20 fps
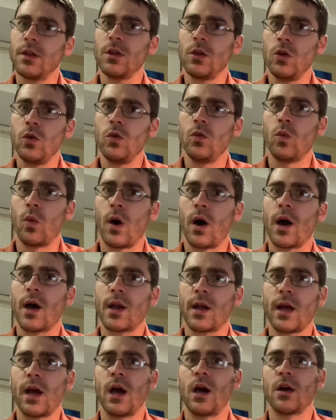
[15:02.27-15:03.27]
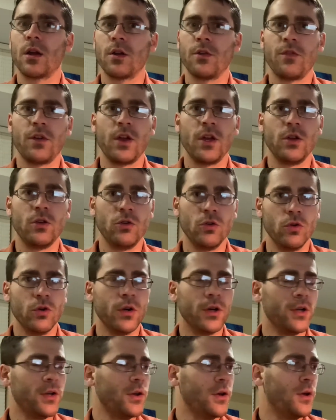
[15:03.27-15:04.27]
you'd want out of a
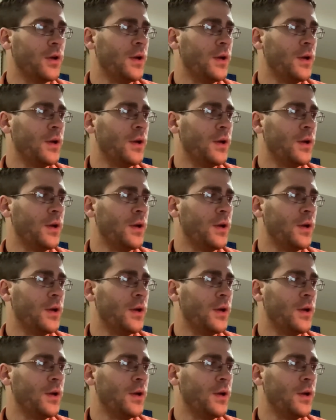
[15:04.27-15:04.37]
good